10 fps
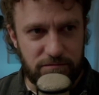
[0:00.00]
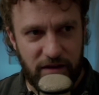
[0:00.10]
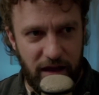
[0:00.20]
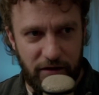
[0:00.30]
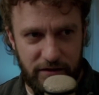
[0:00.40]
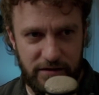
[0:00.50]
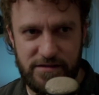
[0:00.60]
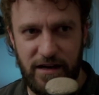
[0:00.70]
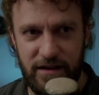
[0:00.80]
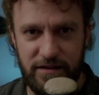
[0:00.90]
carries
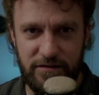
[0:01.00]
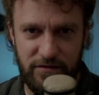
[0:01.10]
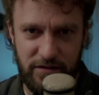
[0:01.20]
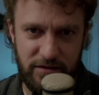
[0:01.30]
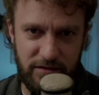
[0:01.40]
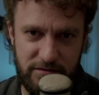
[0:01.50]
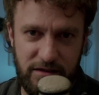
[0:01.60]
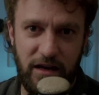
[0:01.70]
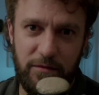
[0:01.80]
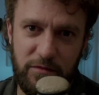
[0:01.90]
kind of a
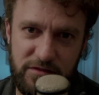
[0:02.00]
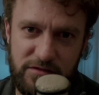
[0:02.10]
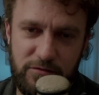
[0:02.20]
timeless